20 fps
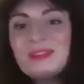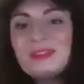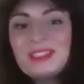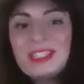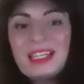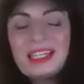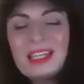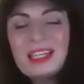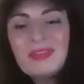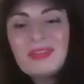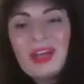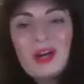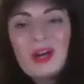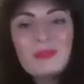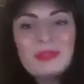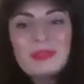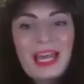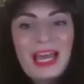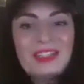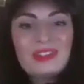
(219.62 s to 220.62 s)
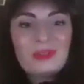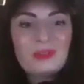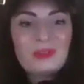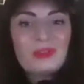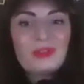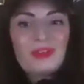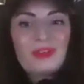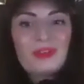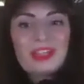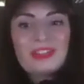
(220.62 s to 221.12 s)
helping hand to all
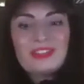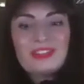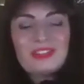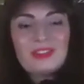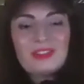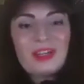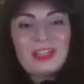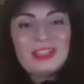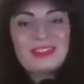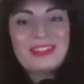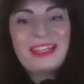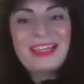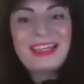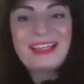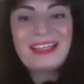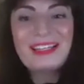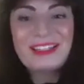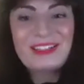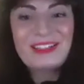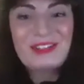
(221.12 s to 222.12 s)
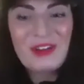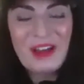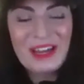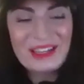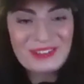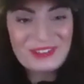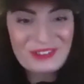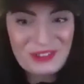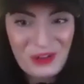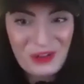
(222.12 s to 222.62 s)
the
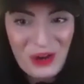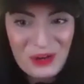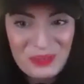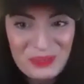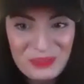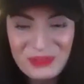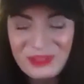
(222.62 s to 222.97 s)
dress shops.